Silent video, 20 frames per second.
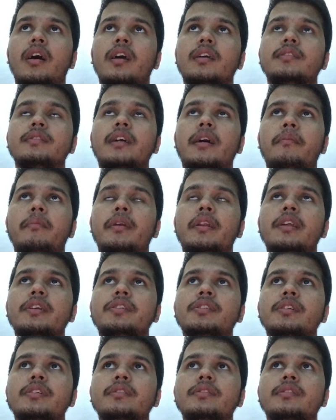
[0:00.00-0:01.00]

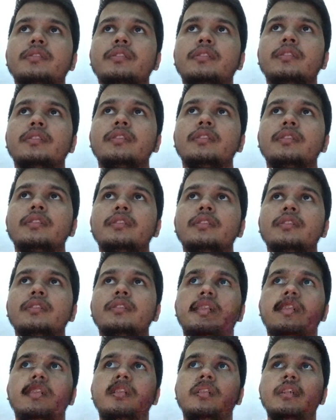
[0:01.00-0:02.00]
examinations.
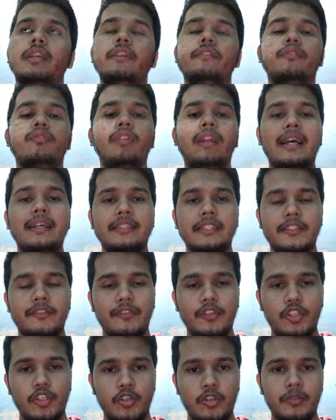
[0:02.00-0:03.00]
If you like this
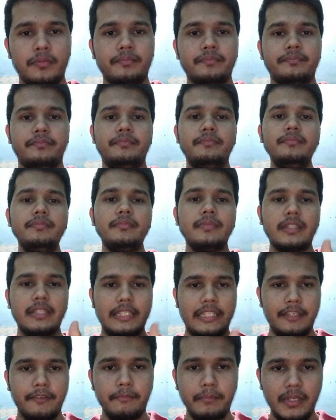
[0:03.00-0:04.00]
video,
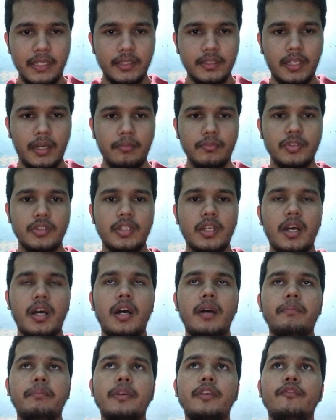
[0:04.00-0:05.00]
give me a thumbs
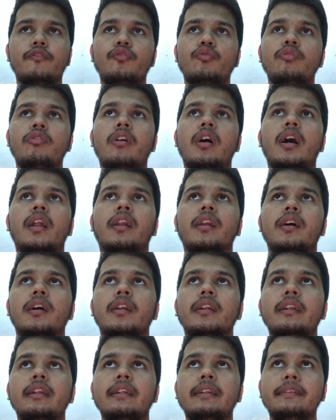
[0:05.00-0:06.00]
up. If you
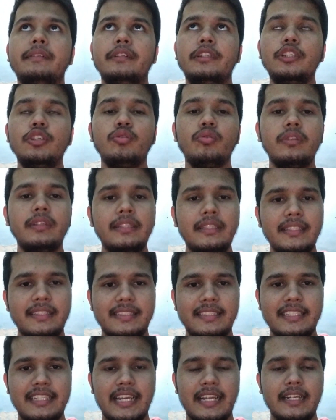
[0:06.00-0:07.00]
are new in
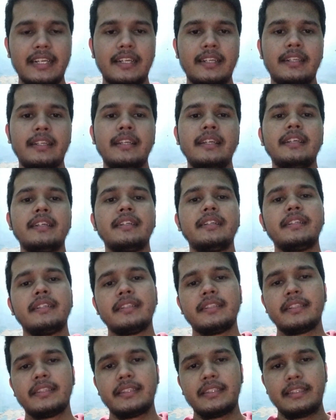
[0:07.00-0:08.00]
this channel,
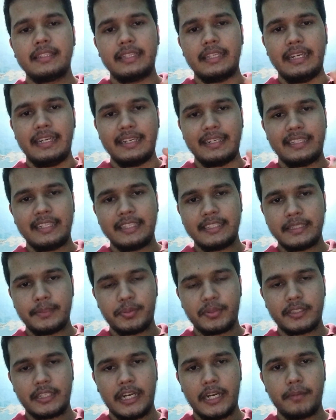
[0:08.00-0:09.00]
hit the
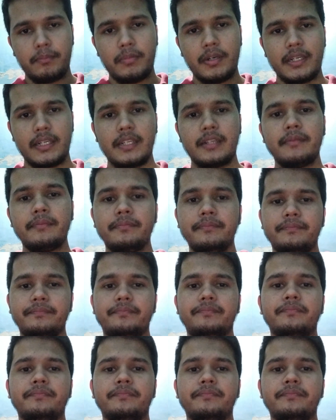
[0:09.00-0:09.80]
subscribe button.